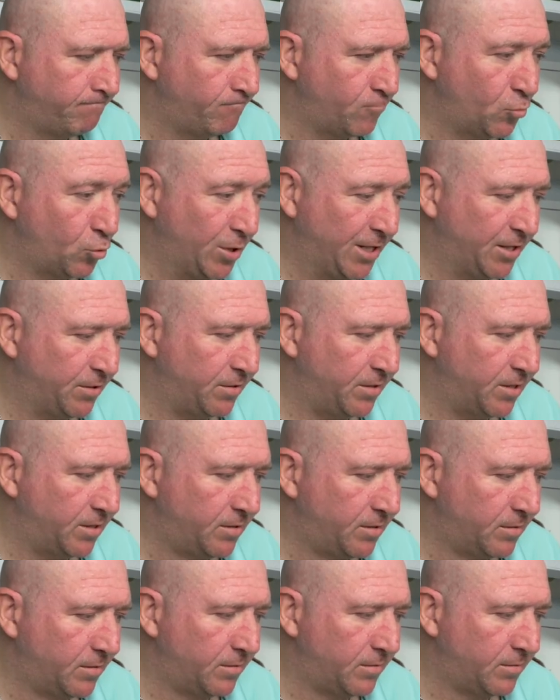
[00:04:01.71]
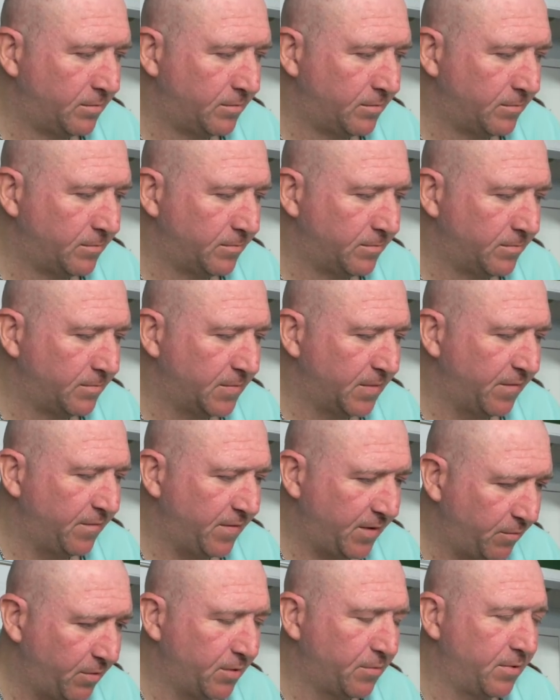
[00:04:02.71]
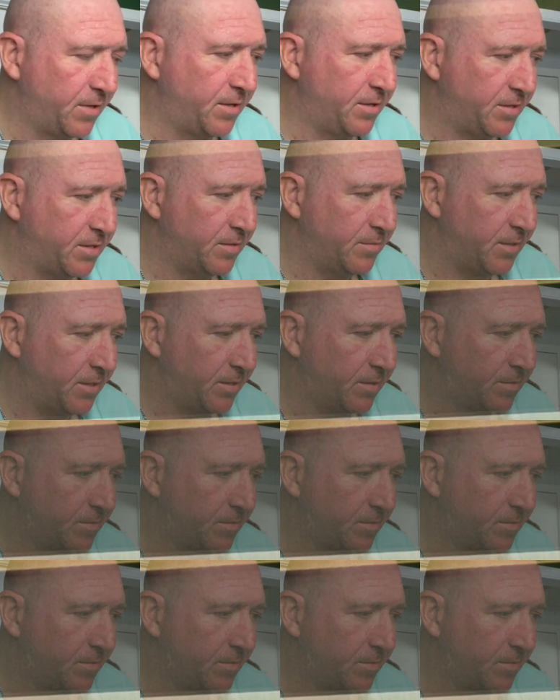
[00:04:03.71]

Weird. Very weird to me.